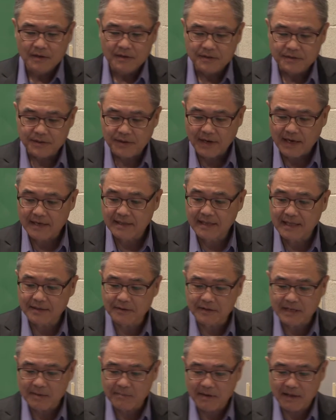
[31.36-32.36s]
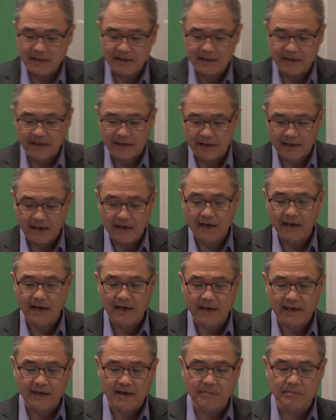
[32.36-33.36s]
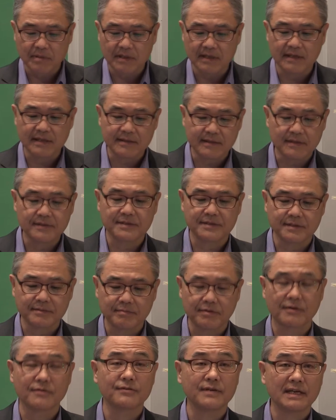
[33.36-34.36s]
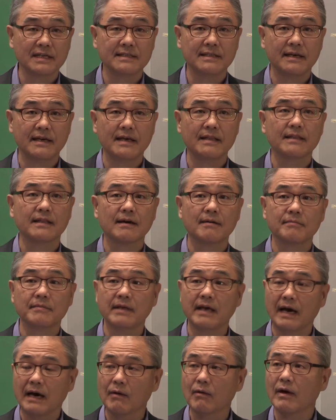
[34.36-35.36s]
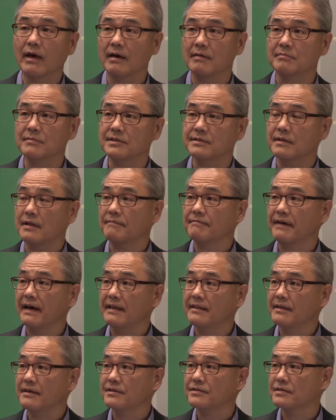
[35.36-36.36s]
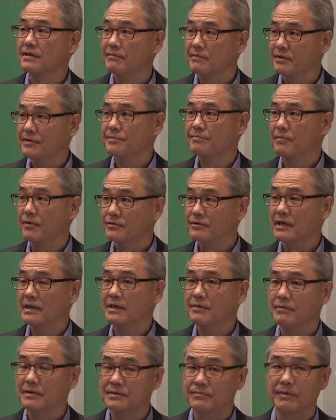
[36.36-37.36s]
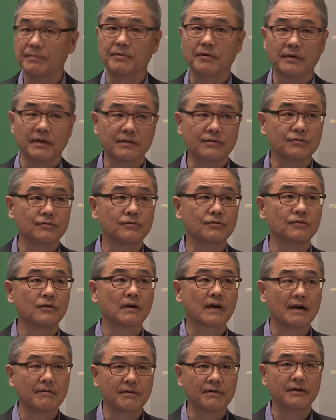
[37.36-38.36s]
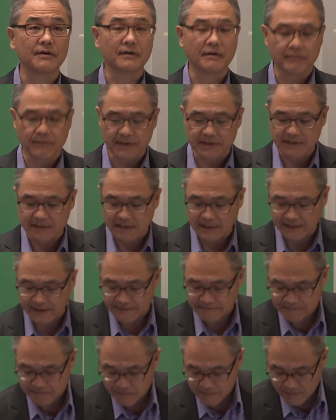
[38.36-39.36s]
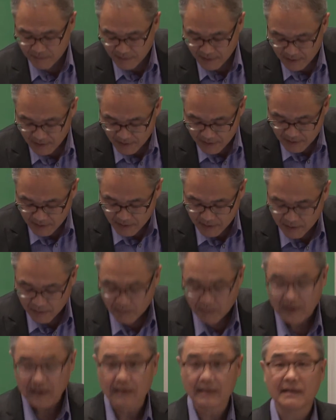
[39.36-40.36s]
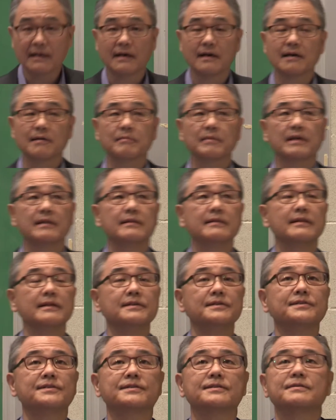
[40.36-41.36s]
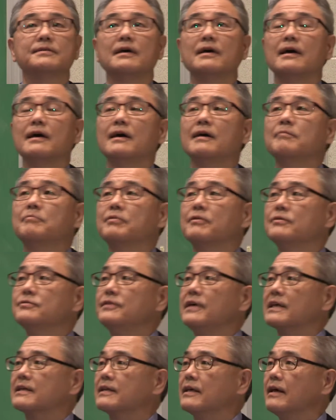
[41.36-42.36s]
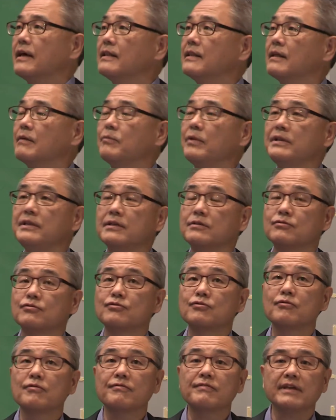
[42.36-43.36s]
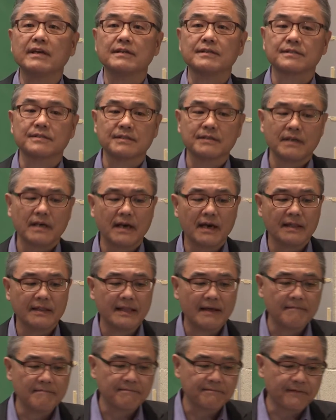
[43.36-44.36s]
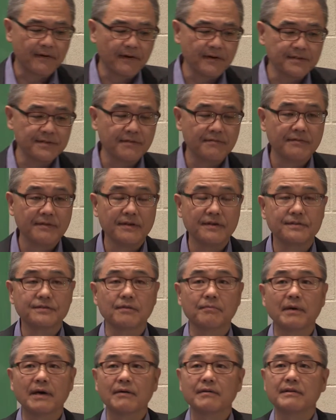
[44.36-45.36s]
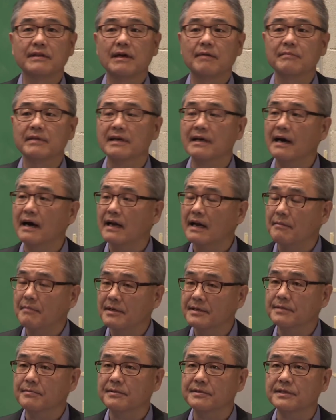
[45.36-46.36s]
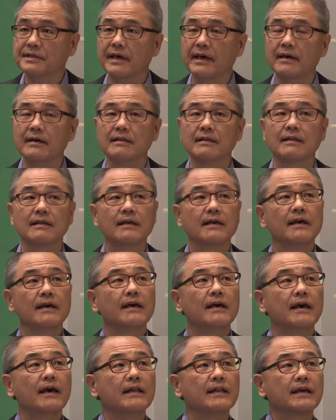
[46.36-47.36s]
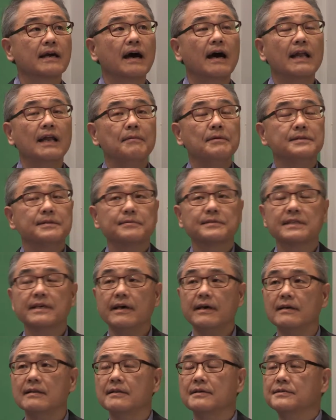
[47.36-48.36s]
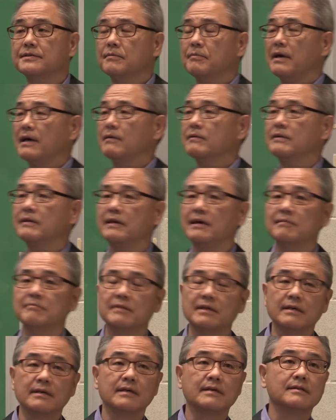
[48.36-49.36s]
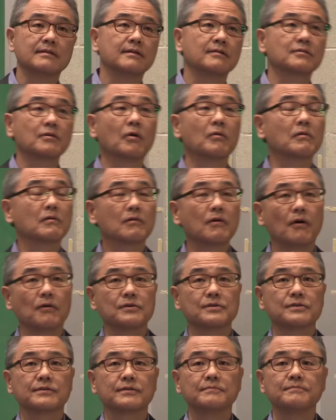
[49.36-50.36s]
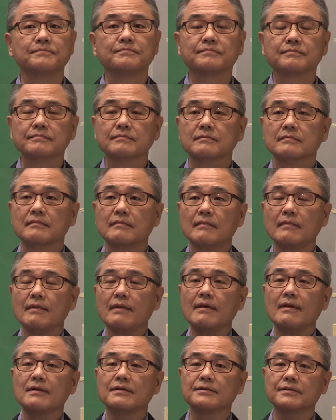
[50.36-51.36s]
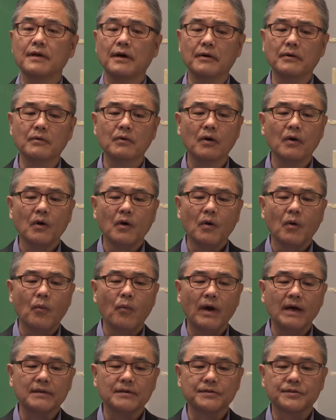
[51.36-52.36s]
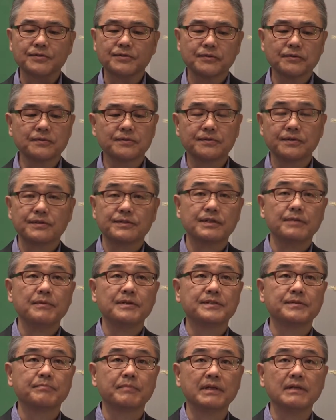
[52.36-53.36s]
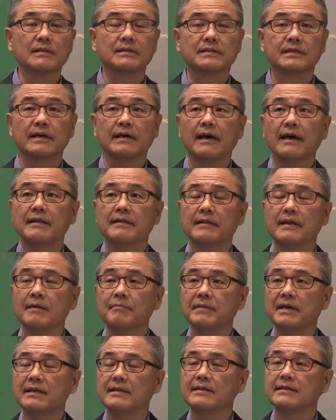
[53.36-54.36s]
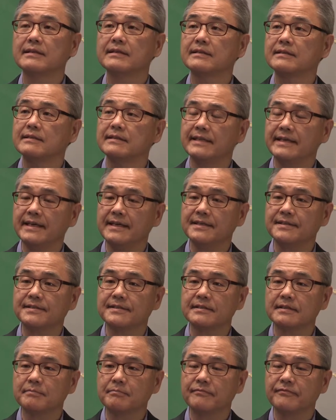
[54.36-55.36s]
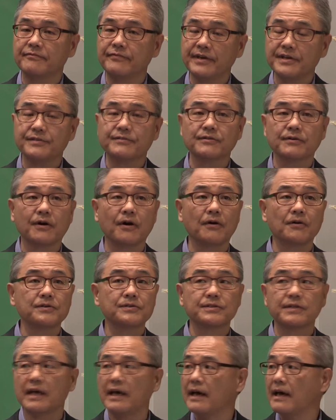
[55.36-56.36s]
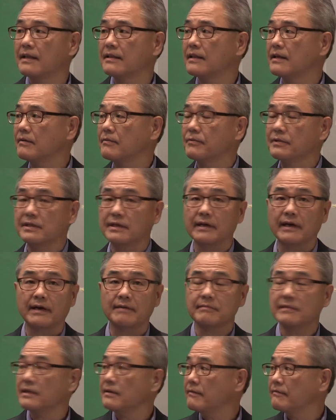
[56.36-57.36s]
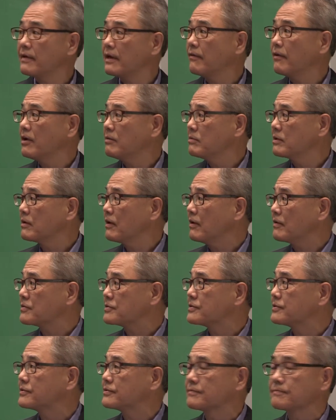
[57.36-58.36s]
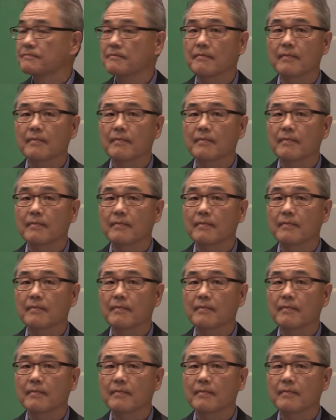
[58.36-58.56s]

So Edinaldo Tebaldi and I completed this project, and the outcomes, the findings of this project was reported to Governor recently. Well, in this project, and we did two things. And the first thing is about the economies of scale. And economies of scale is about the total cost. So when the school system is built, and it needs fixed cost and the variable costs.